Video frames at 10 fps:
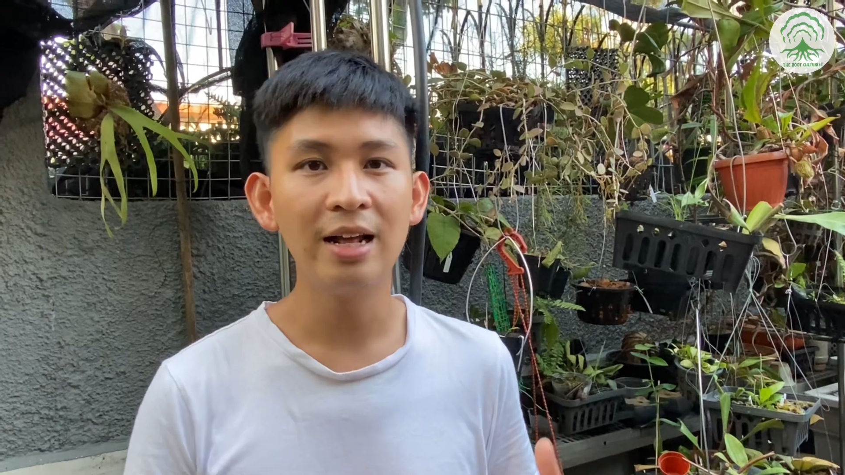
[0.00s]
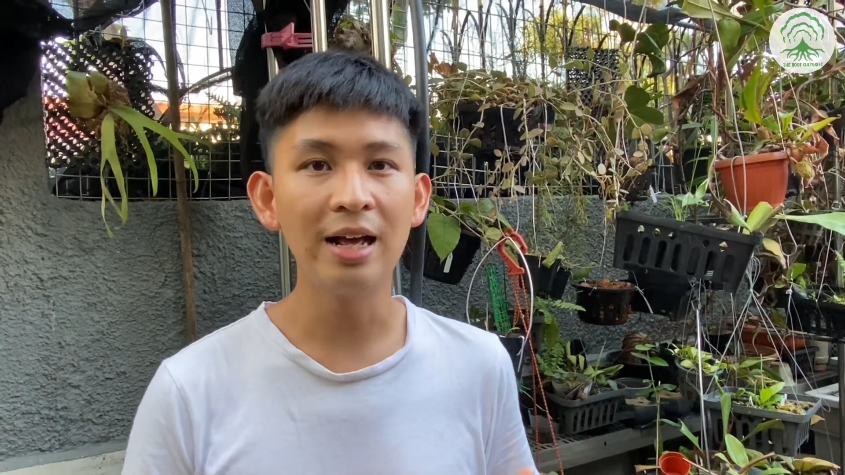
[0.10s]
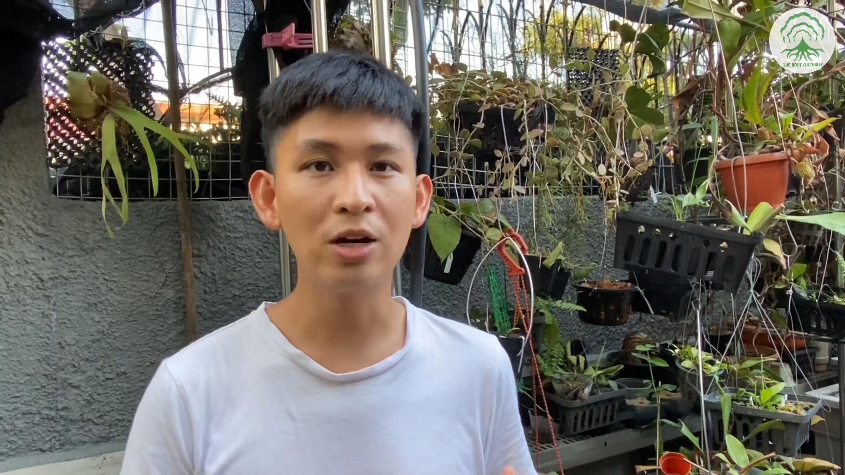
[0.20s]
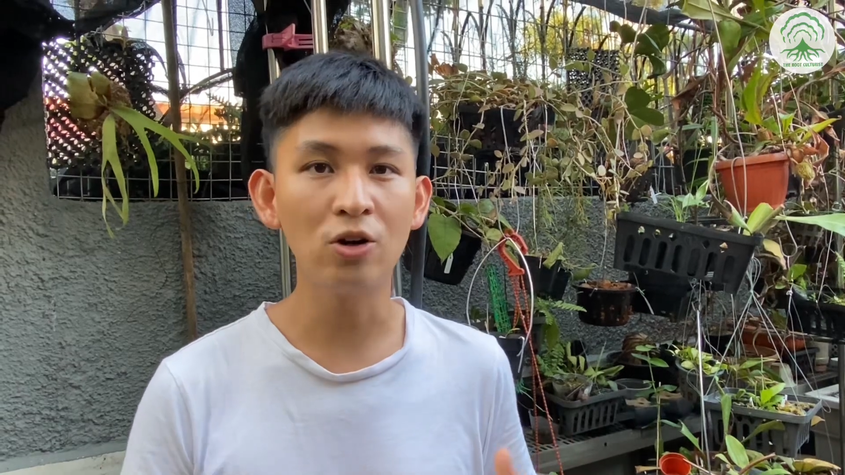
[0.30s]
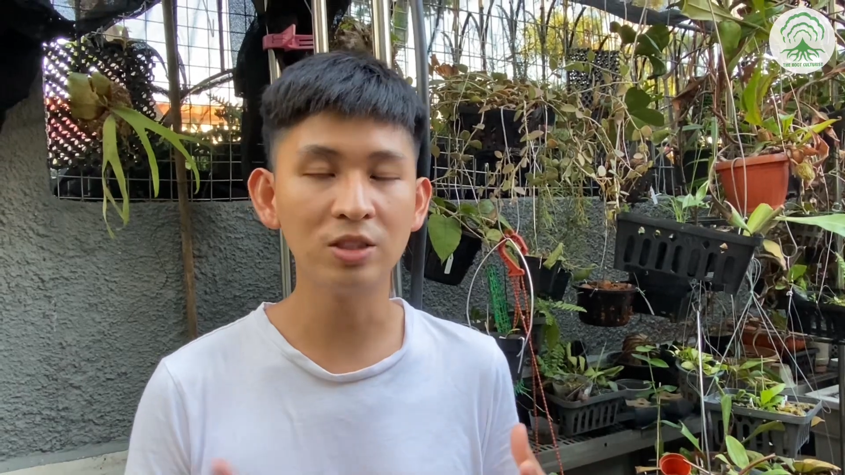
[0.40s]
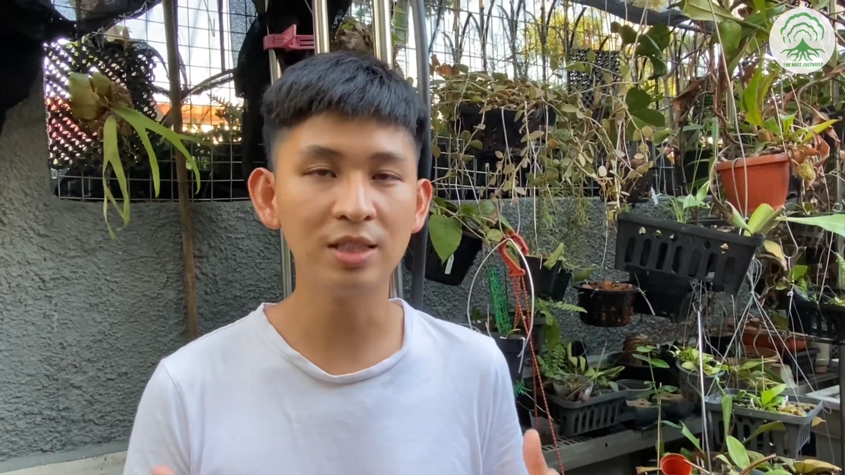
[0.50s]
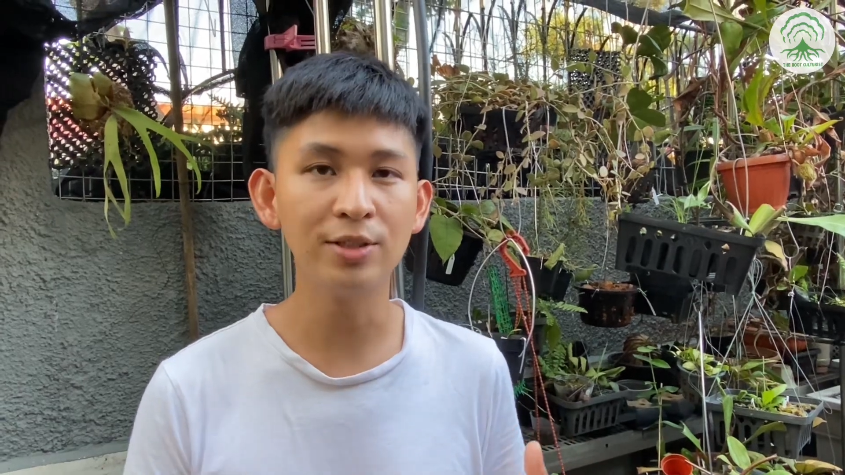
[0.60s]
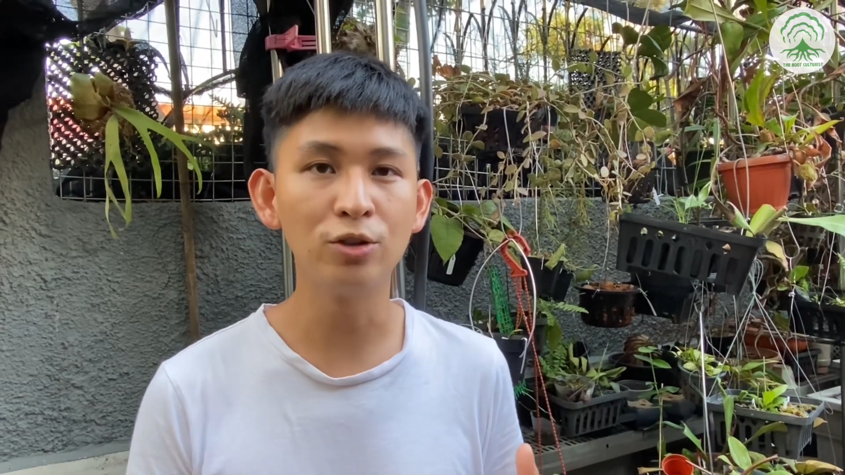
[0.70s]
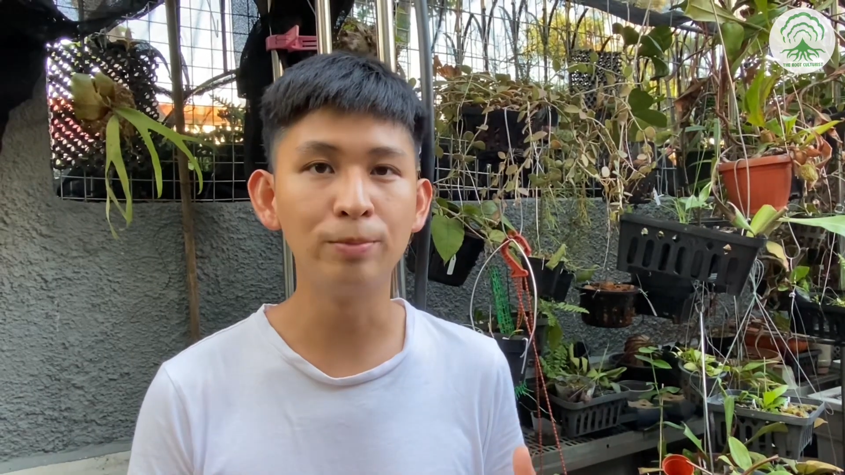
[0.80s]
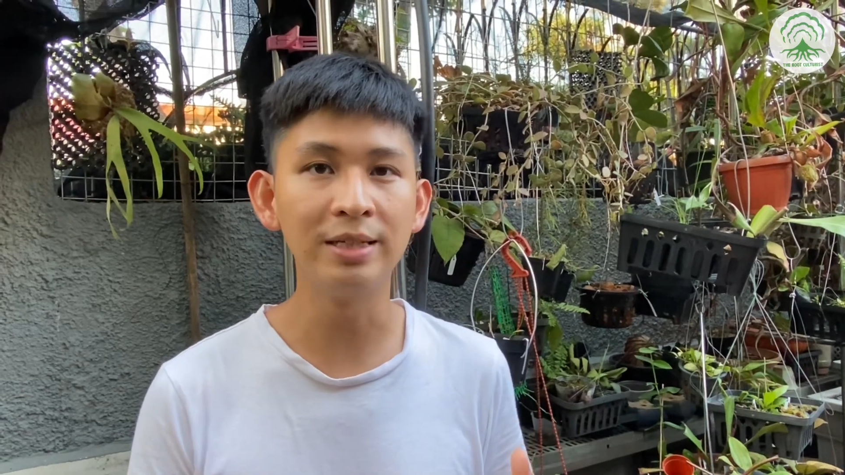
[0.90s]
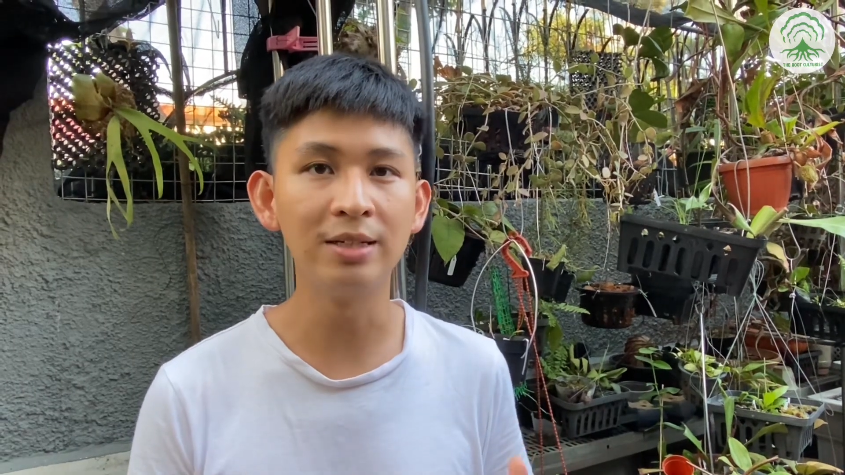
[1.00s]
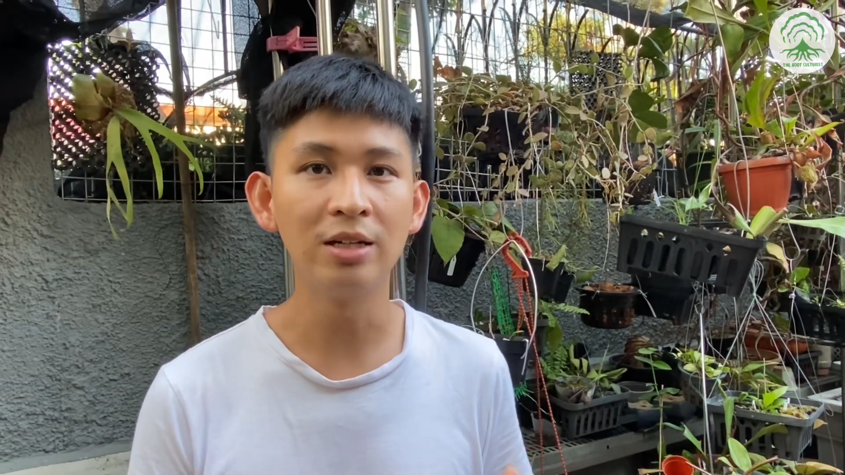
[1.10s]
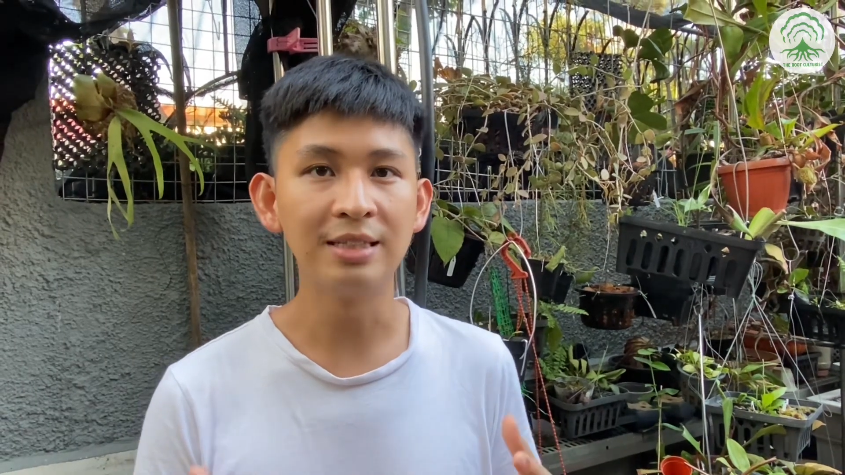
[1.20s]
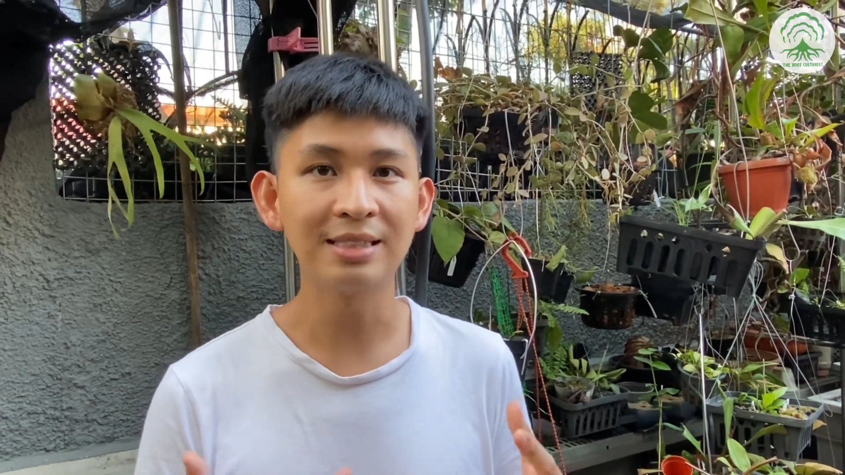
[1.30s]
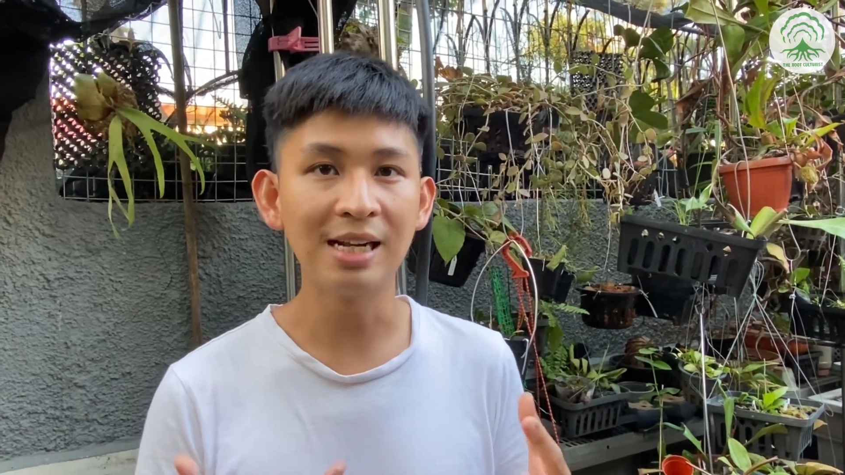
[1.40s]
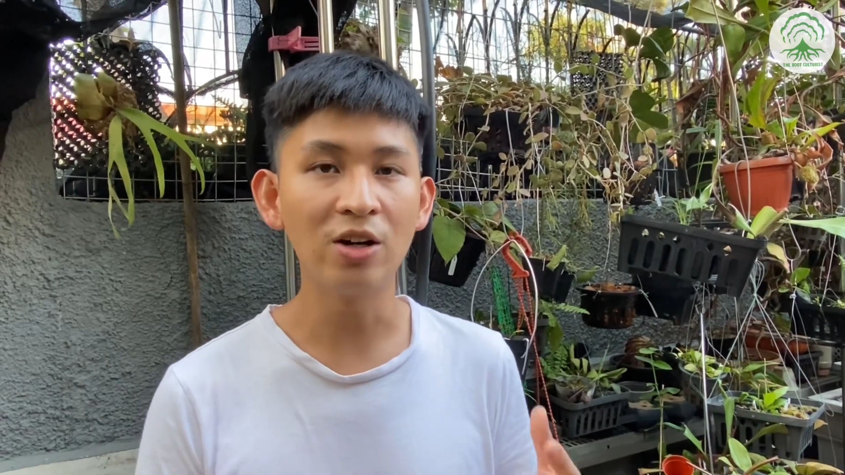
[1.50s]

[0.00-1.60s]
had caused it to be slightly